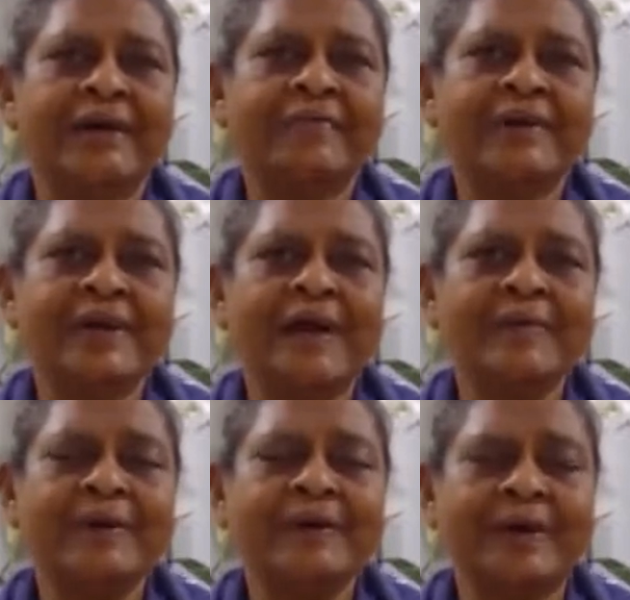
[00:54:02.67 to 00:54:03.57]
every time
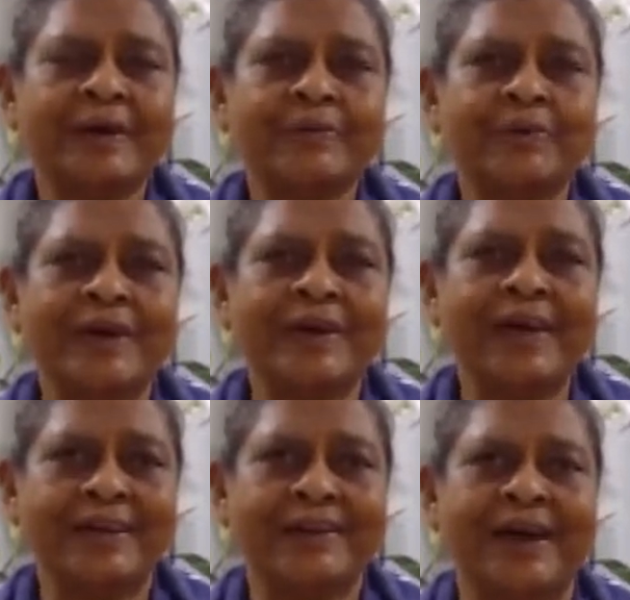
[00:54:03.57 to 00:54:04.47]
he take a book, he
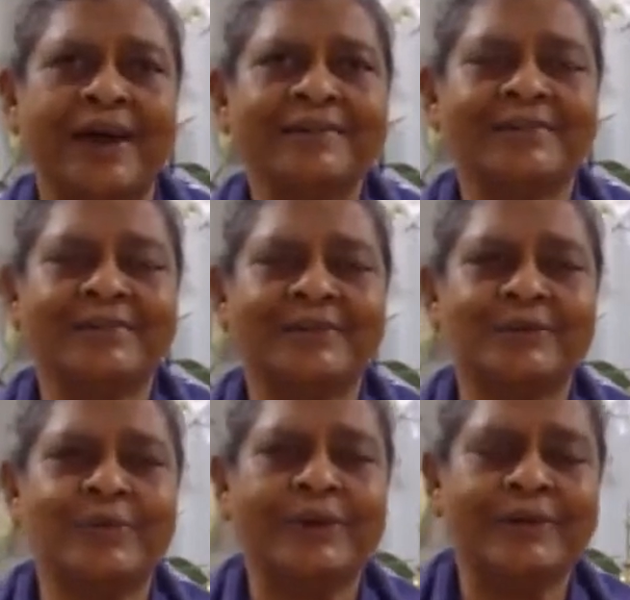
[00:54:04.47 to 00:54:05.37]
get the answer to
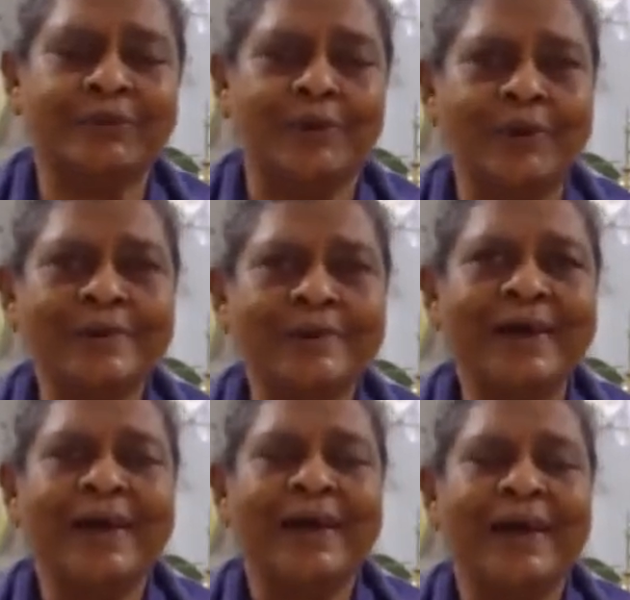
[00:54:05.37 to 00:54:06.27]
what he wants,
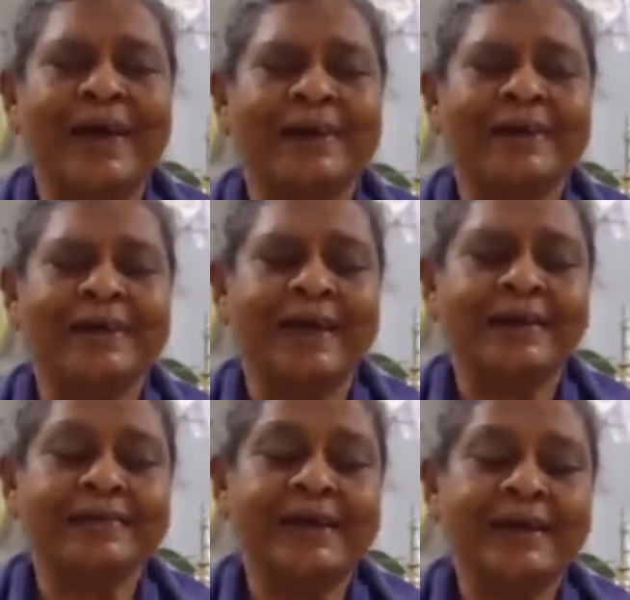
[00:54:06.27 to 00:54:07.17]
and he
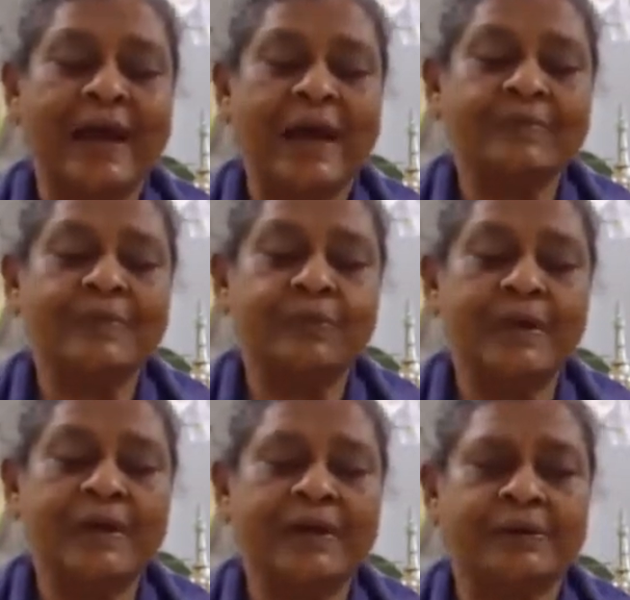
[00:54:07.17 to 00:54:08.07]
read 3 times the
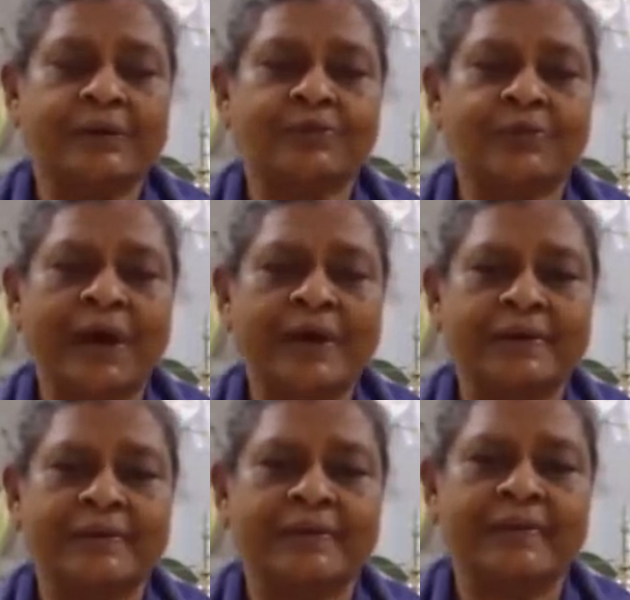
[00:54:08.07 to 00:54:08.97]
Vinaya to find
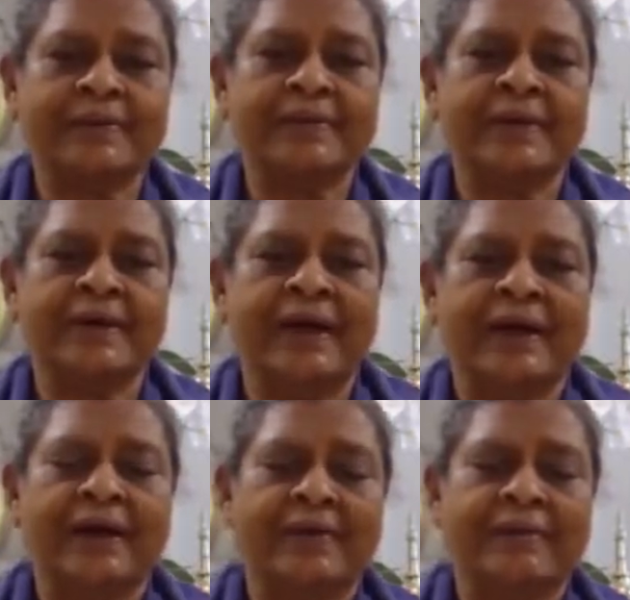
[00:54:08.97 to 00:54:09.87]

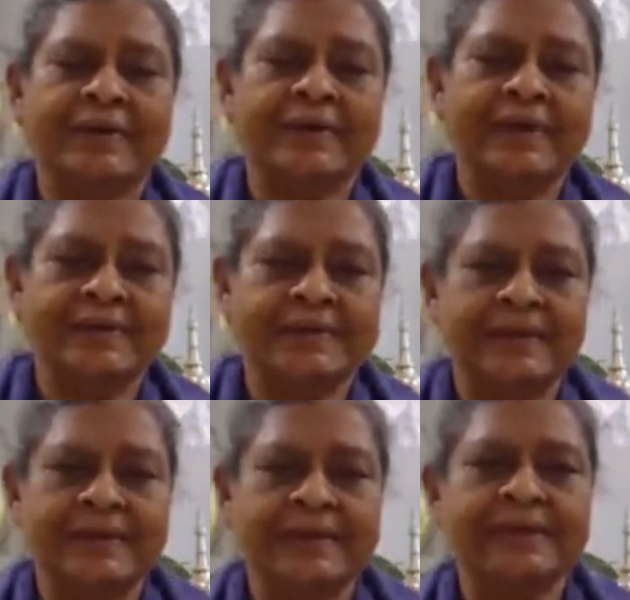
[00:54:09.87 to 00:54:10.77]
whether there's
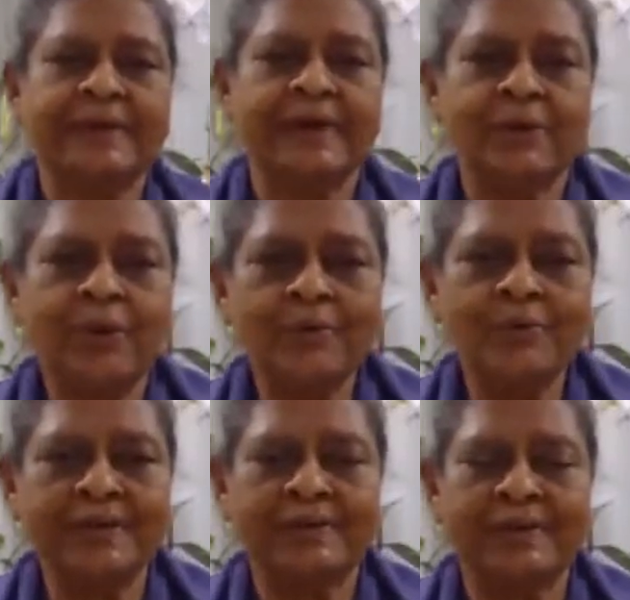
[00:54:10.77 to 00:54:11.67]
anything wrong
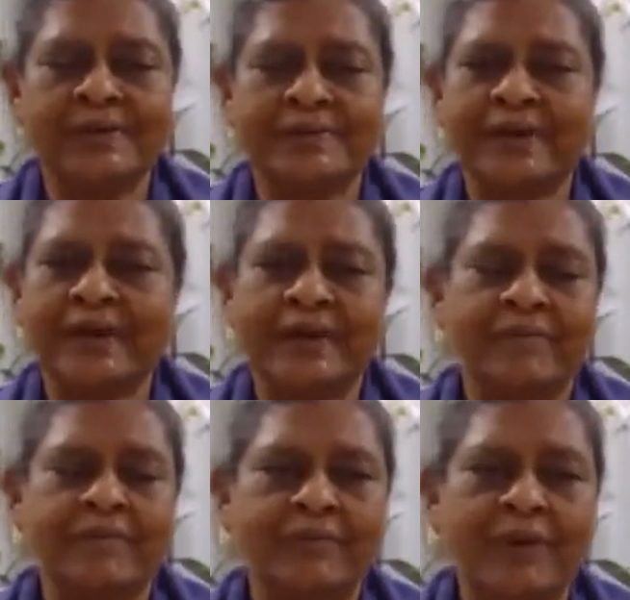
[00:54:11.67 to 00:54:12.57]
with this. He said he
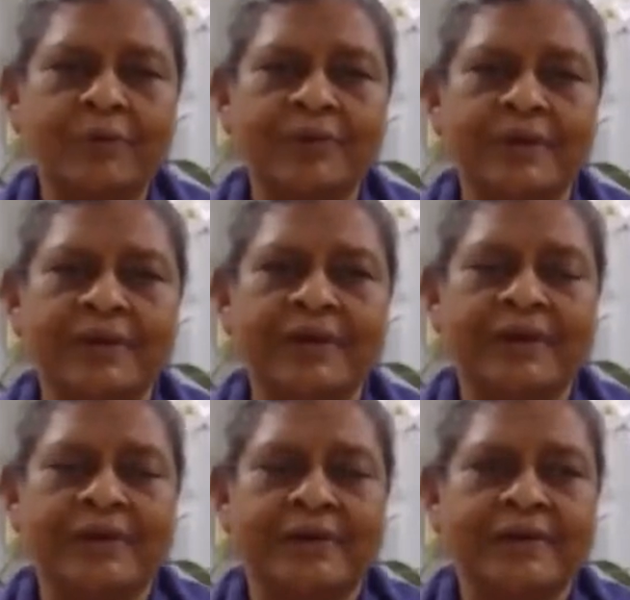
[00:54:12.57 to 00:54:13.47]
never found any.
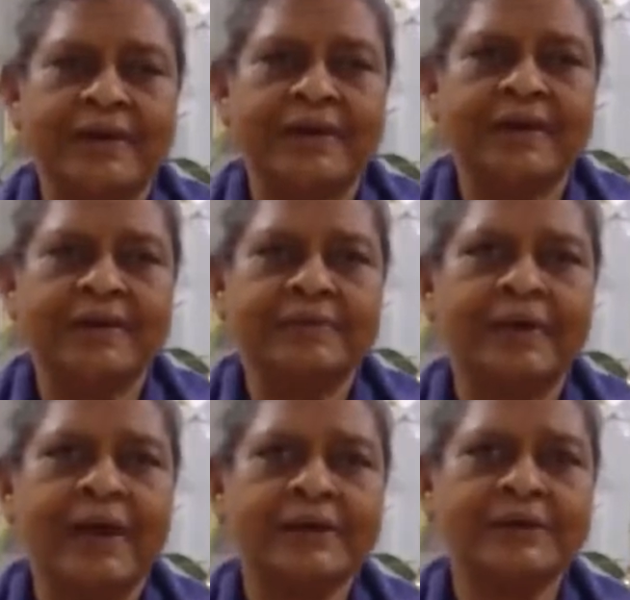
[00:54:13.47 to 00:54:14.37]
Then he
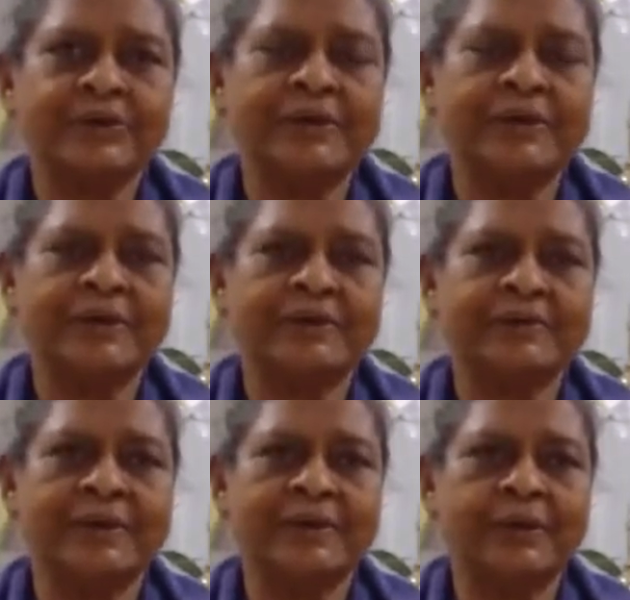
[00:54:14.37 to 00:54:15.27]
actually
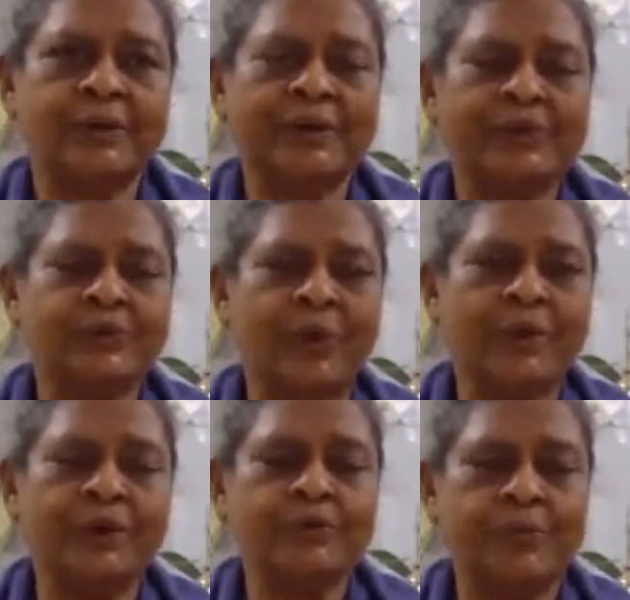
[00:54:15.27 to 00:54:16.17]
sent a notice to all
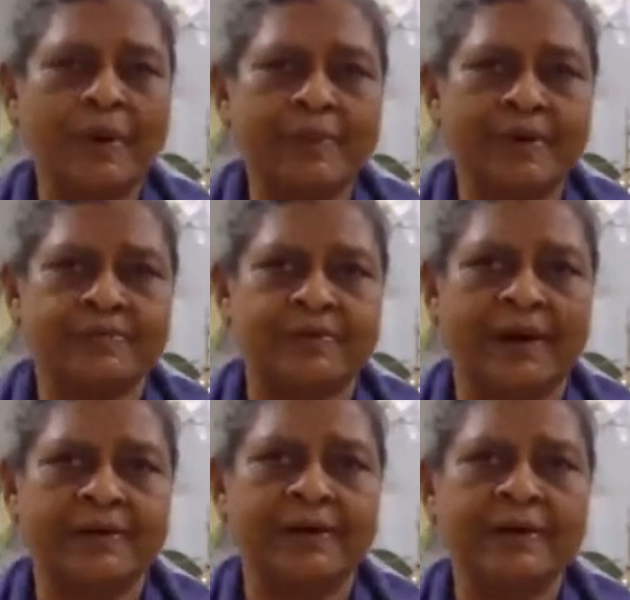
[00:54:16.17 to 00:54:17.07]
newspapers,
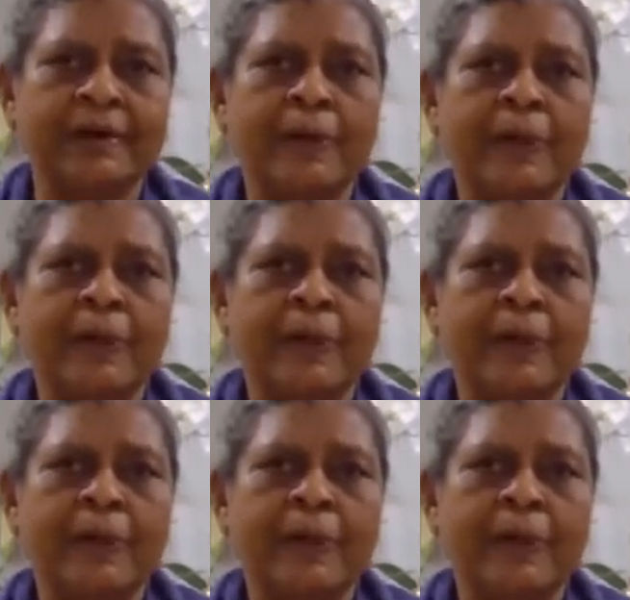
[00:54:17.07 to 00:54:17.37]
finally,